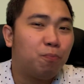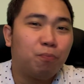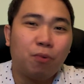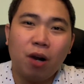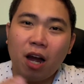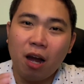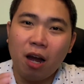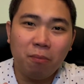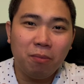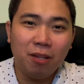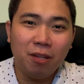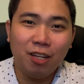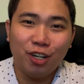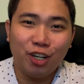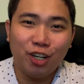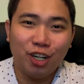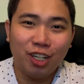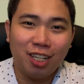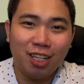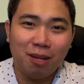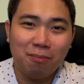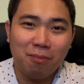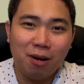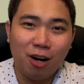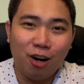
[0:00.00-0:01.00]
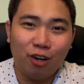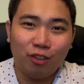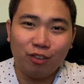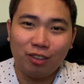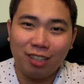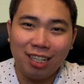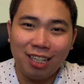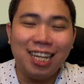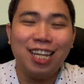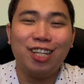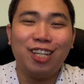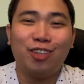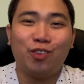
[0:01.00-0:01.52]
probably heard about
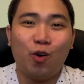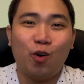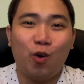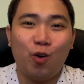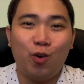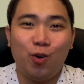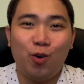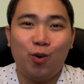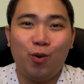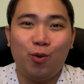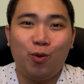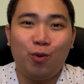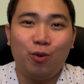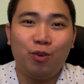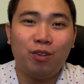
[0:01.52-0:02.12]
eToro.